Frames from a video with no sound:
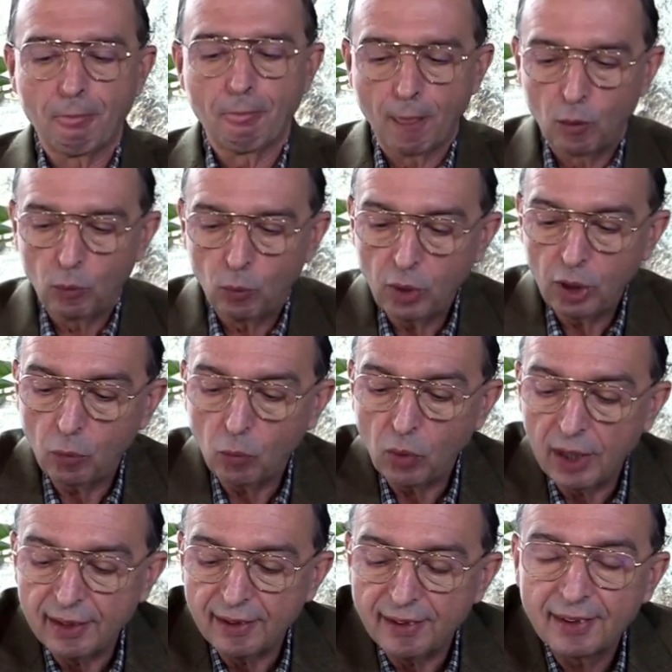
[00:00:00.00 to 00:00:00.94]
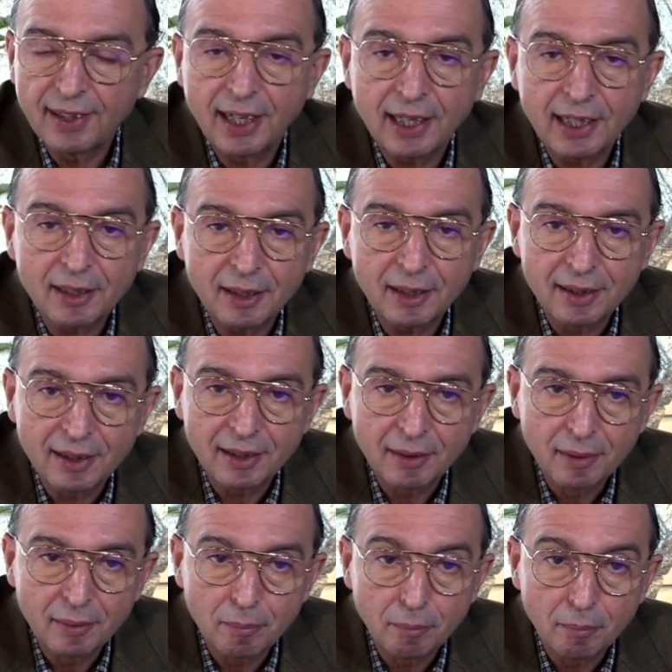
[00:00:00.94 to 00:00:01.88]
we will start
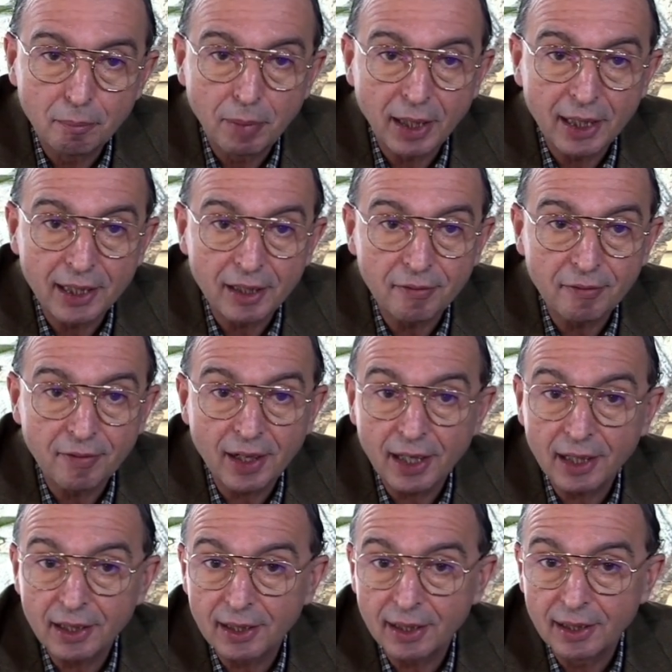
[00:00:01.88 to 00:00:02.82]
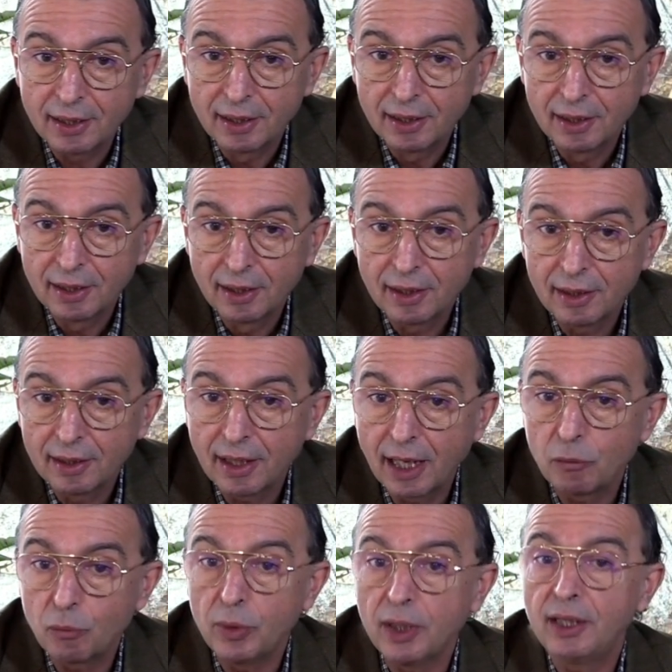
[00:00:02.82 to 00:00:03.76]
by the fact
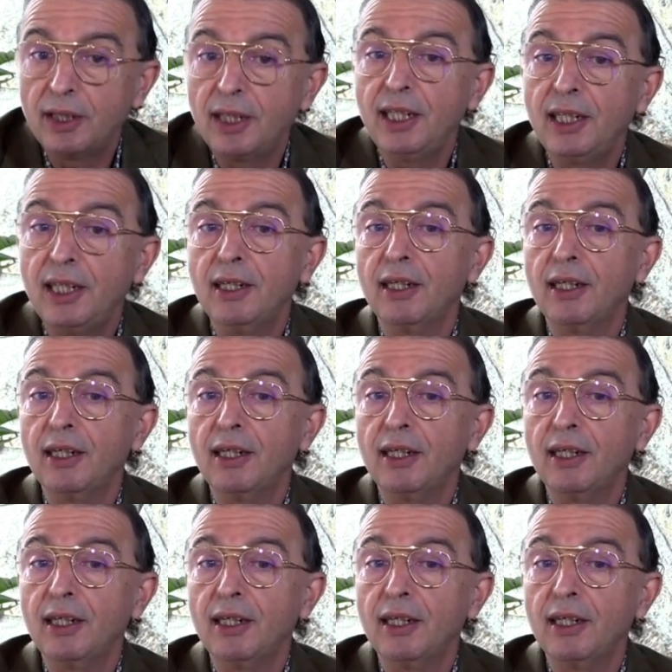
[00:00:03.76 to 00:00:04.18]
that we think,